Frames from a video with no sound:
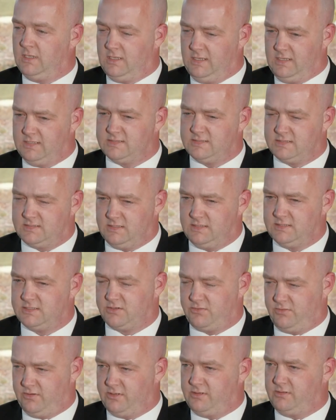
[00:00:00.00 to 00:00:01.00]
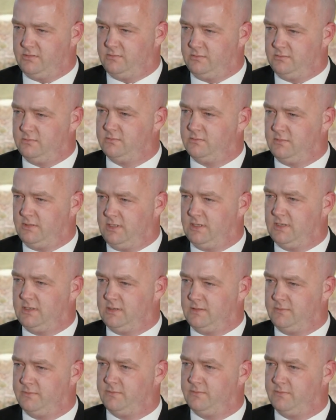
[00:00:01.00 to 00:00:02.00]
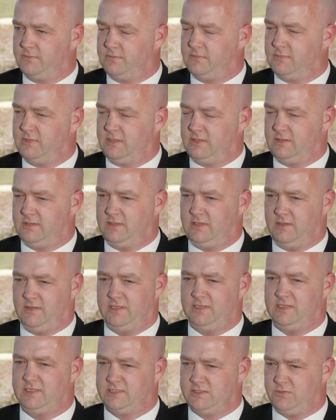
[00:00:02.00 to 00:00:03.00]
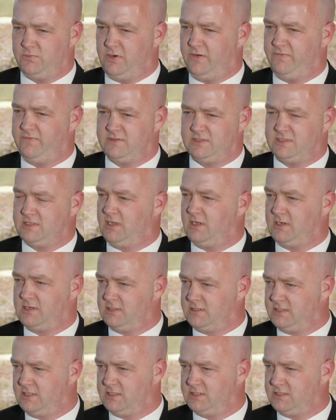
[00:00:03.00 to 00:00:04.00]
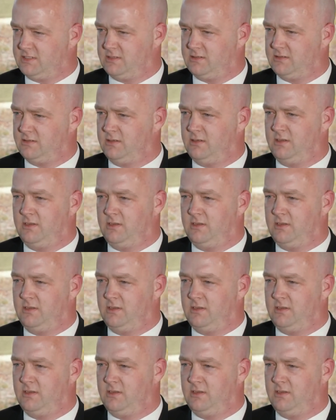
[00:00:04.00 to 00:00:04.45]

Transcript: It's critical. It's a reference architecture.